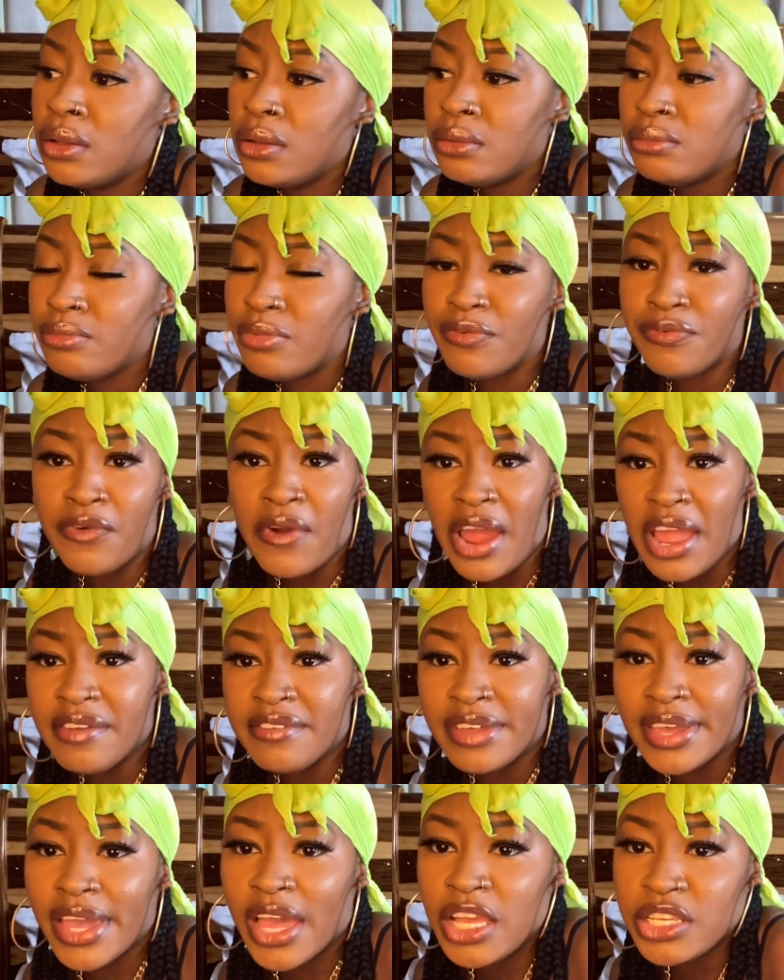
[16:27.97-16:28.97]
before I even
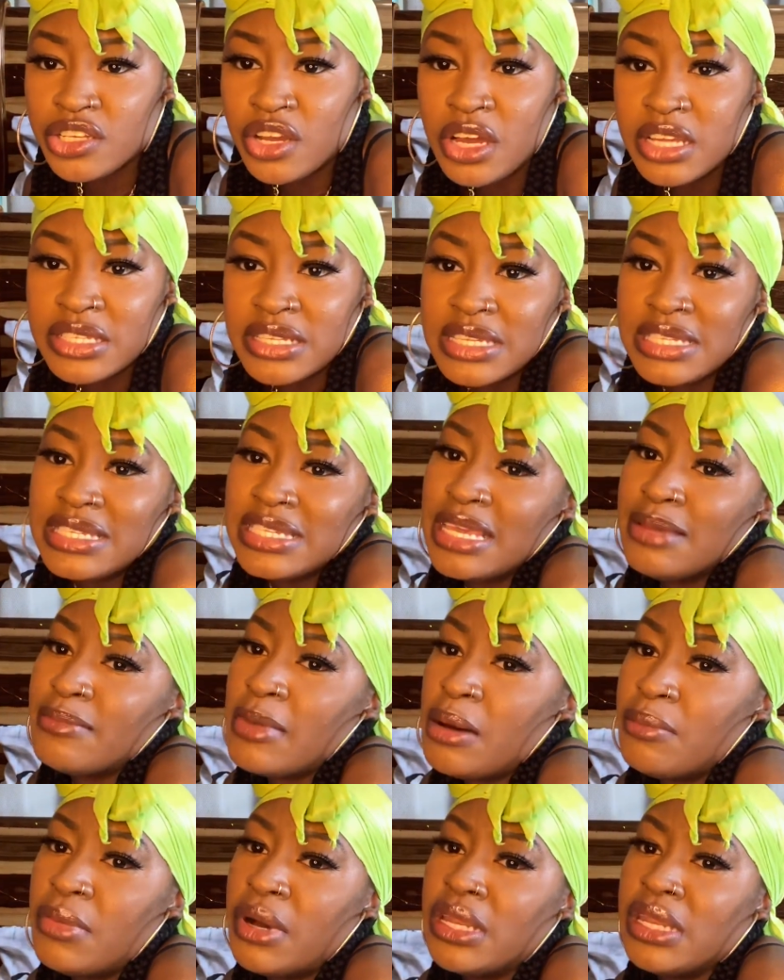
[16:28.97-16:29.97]
get a chance to see my
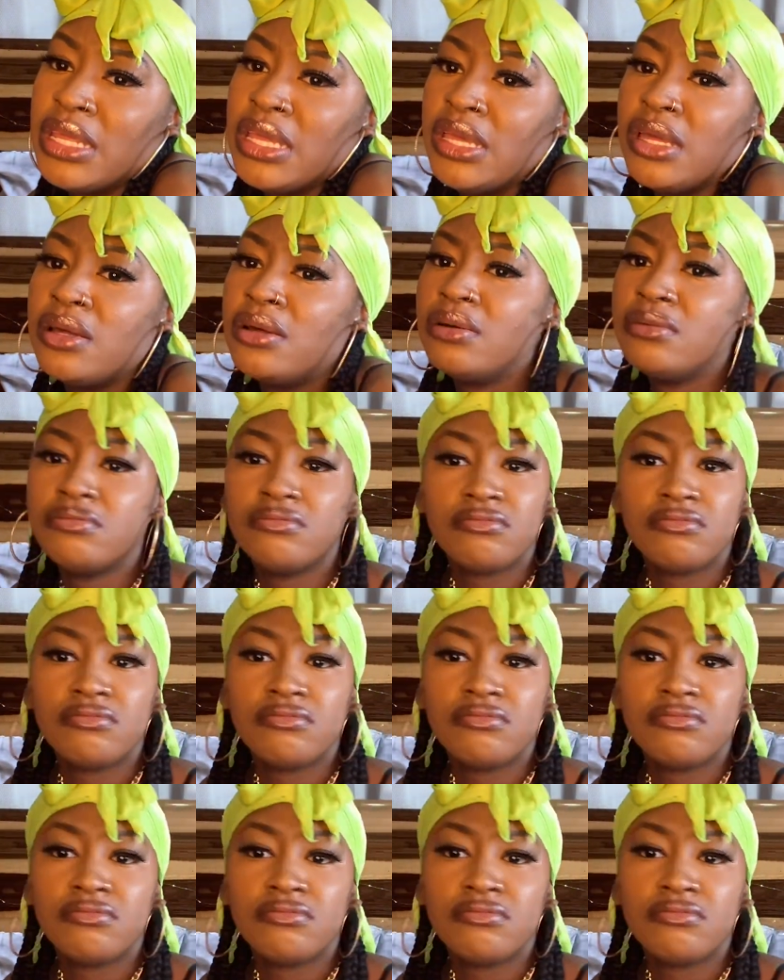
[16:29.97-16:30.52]
money.